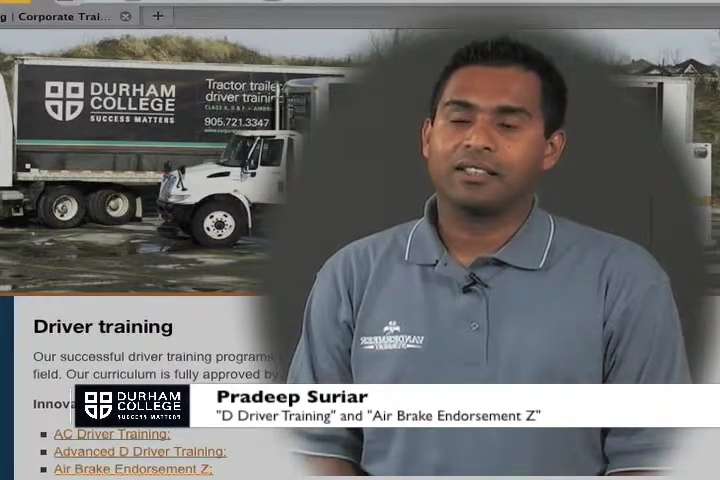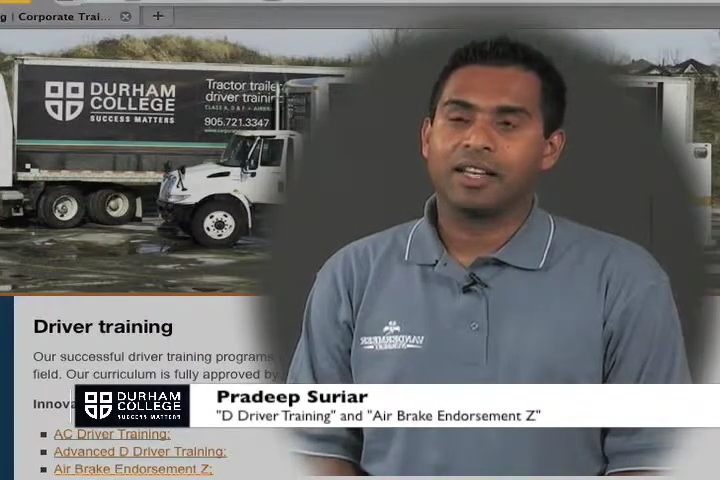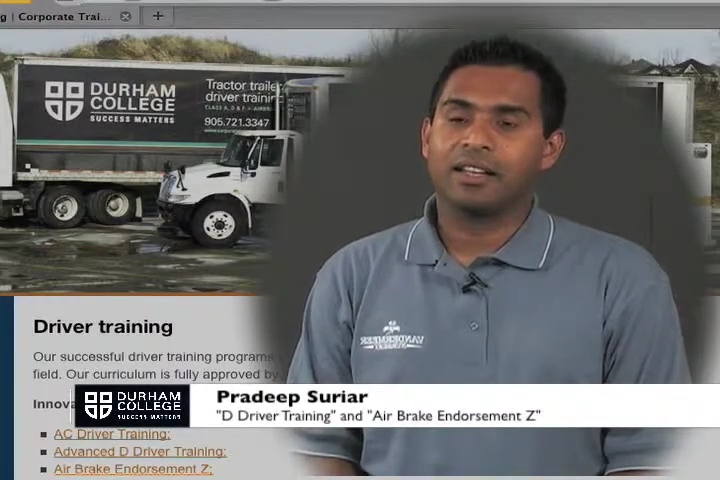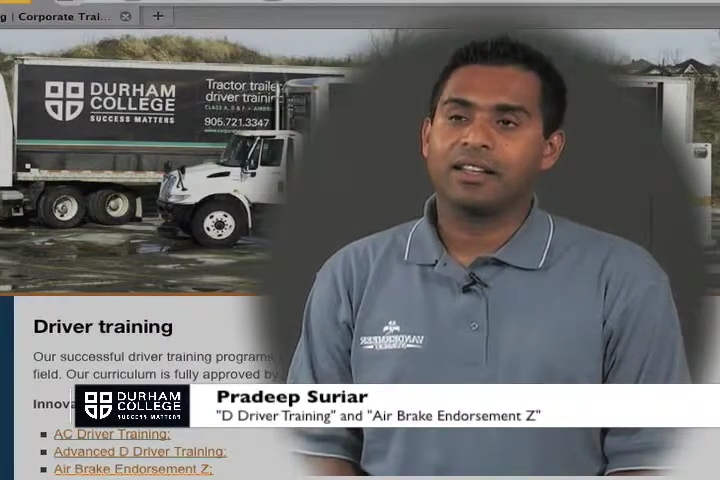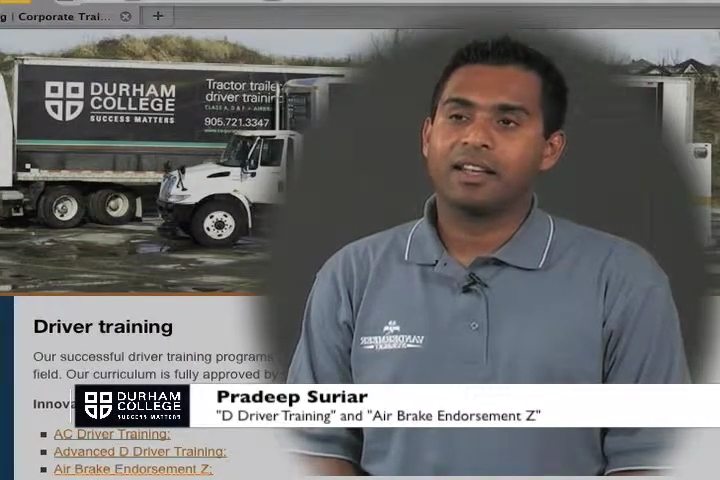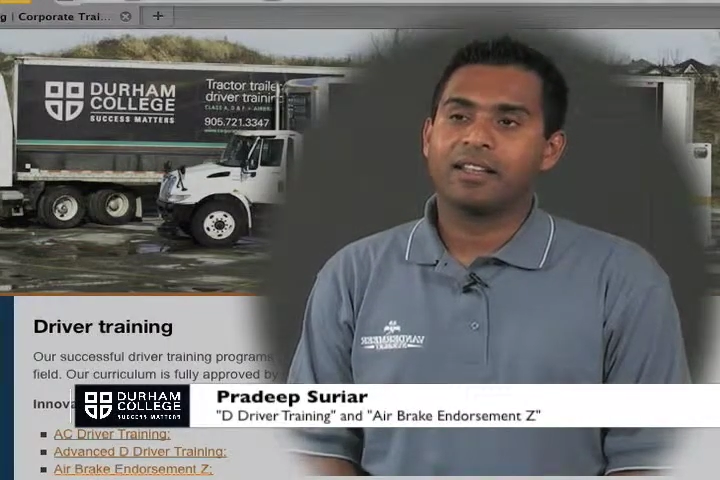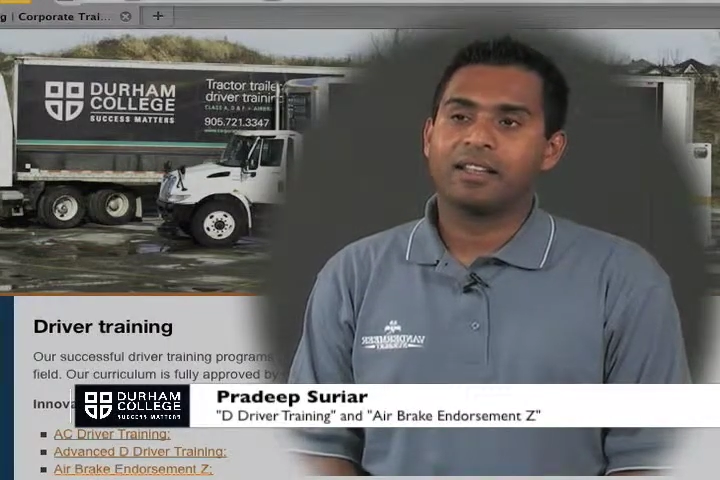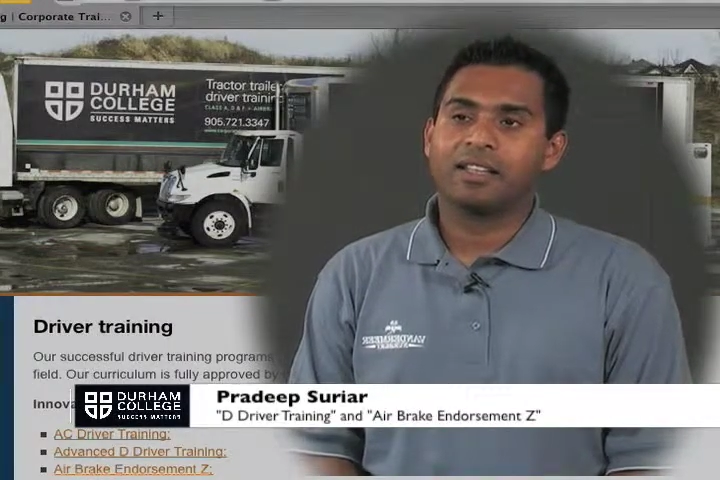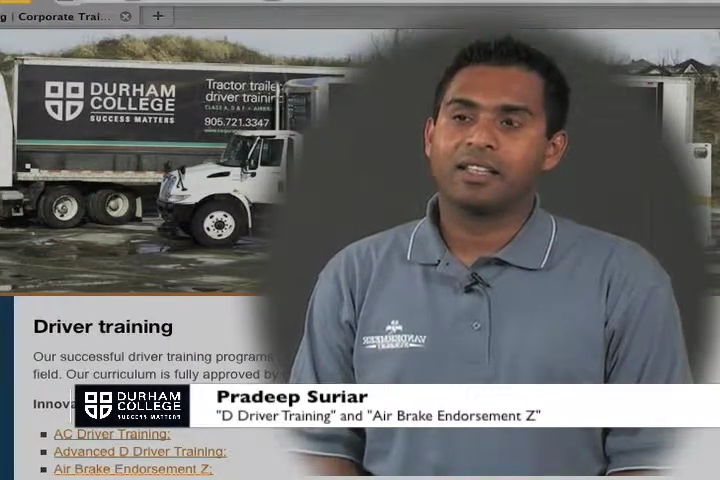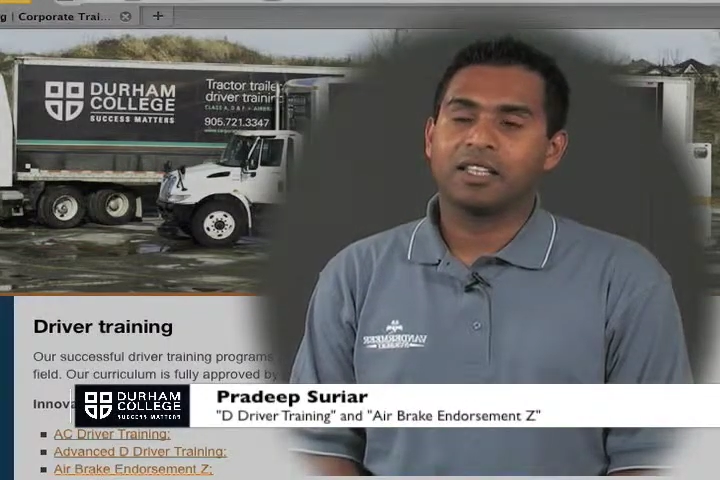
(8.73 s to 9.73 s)
Z
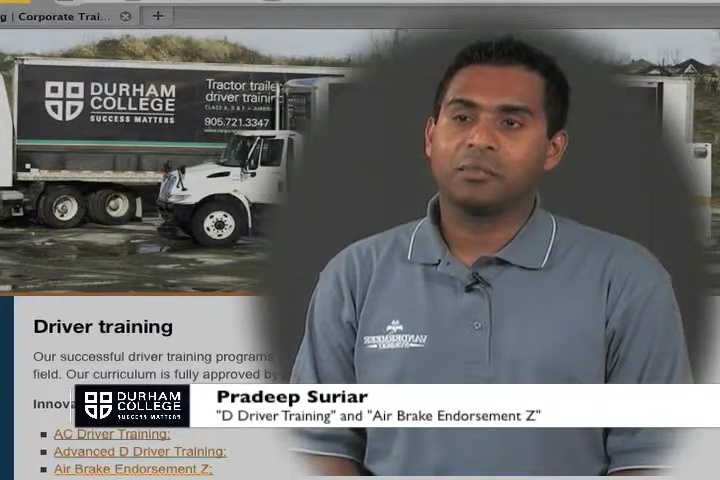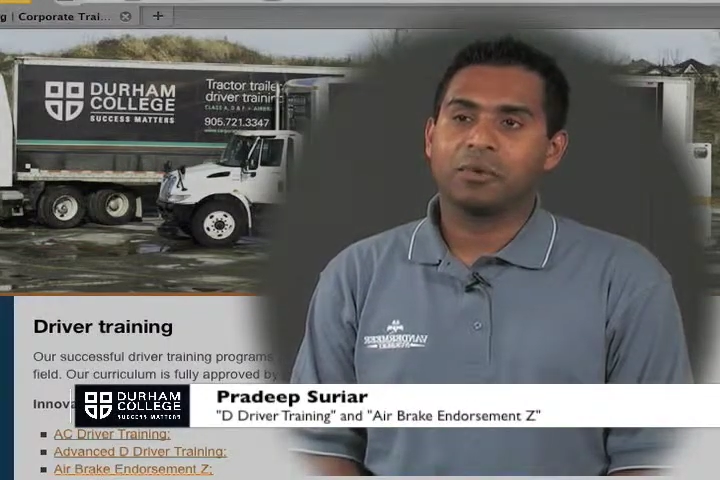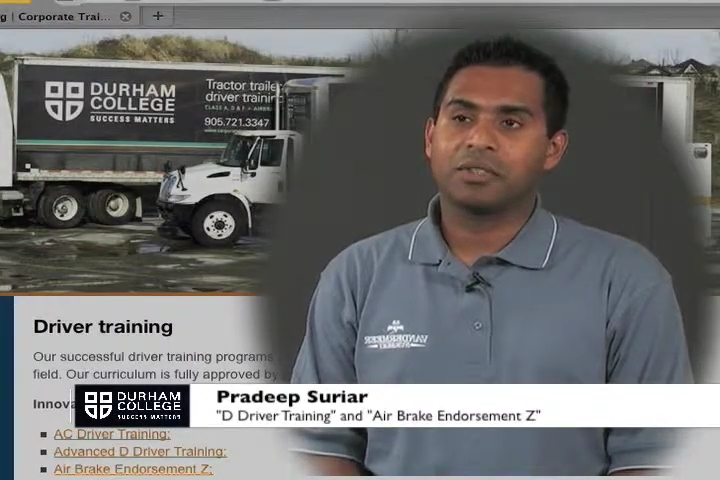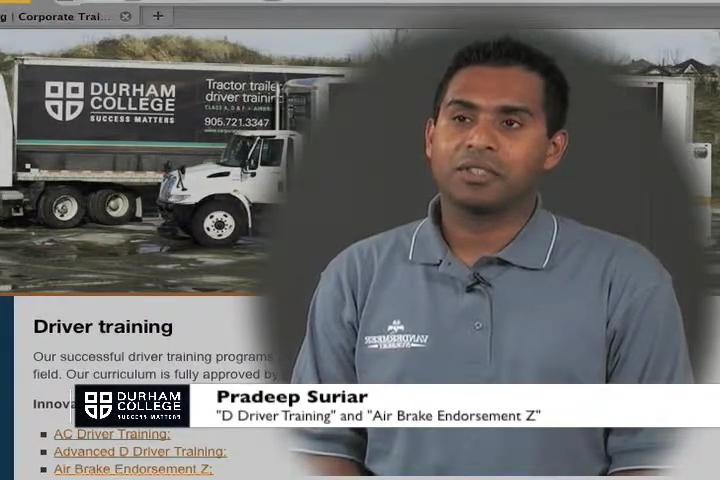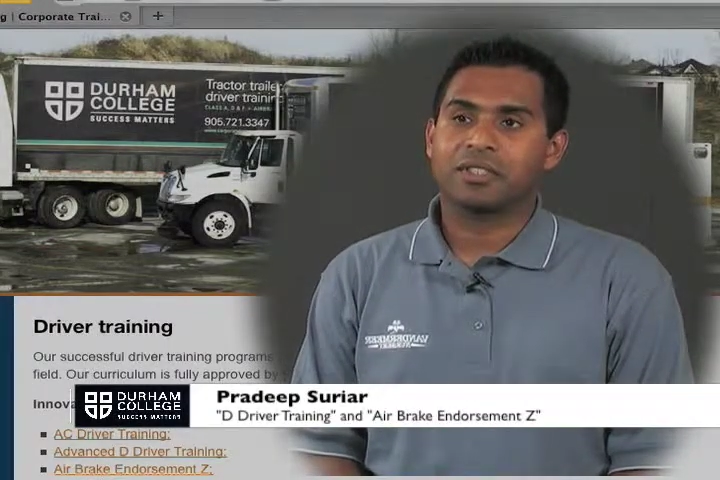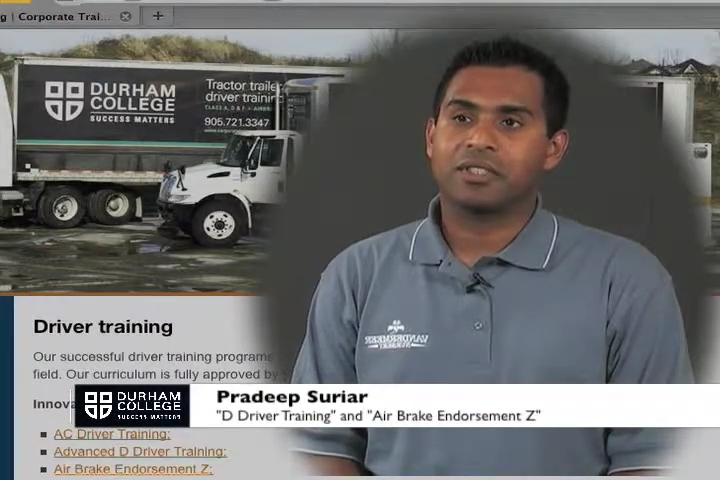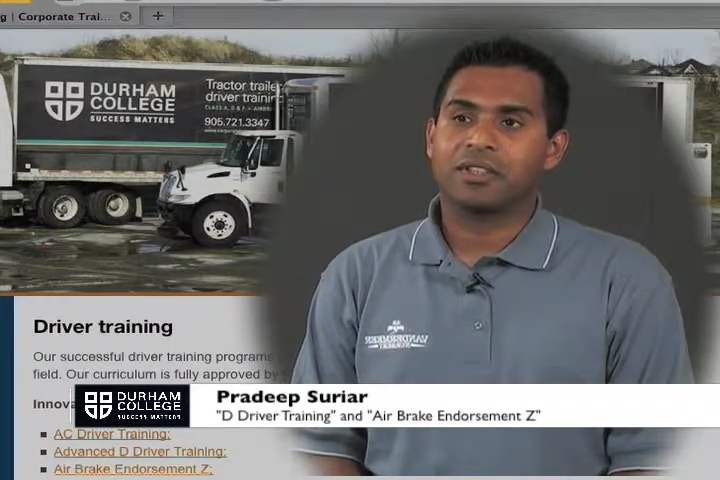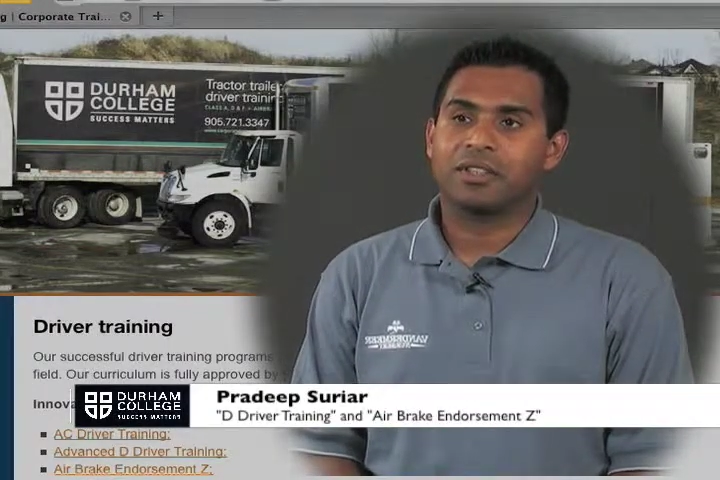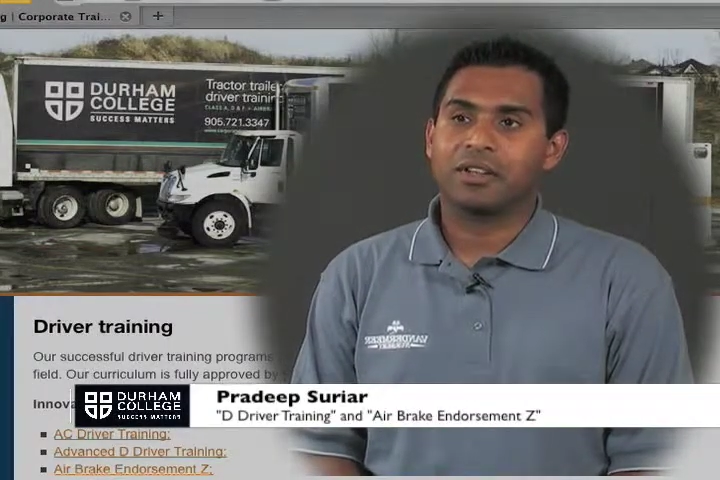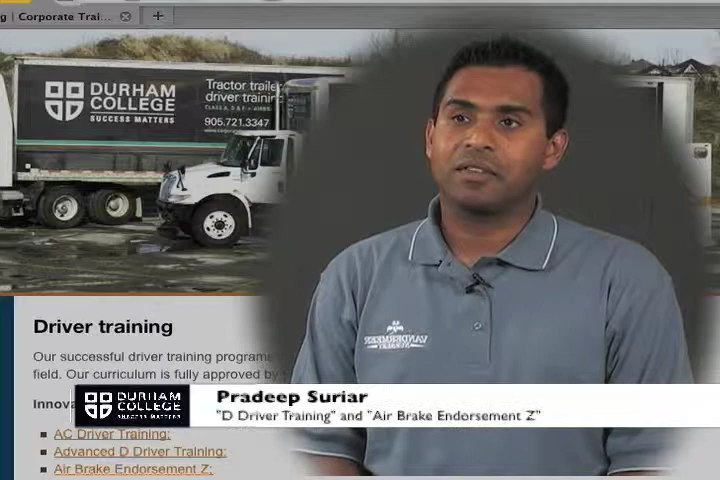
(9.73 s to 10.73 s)
and the D portion
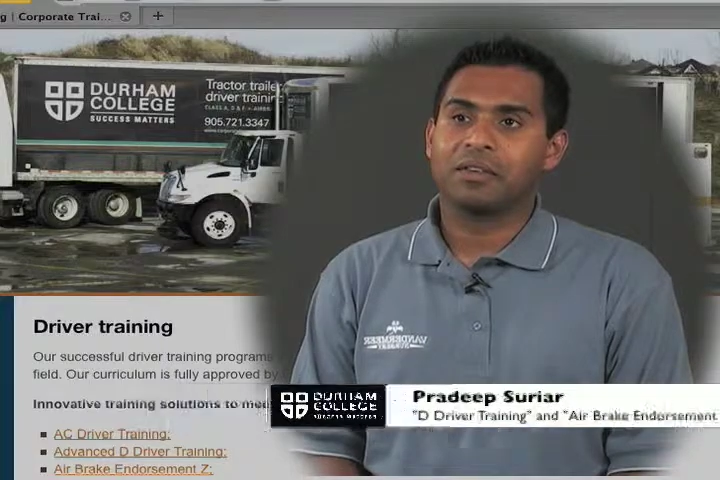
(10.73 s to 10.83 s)
of the driving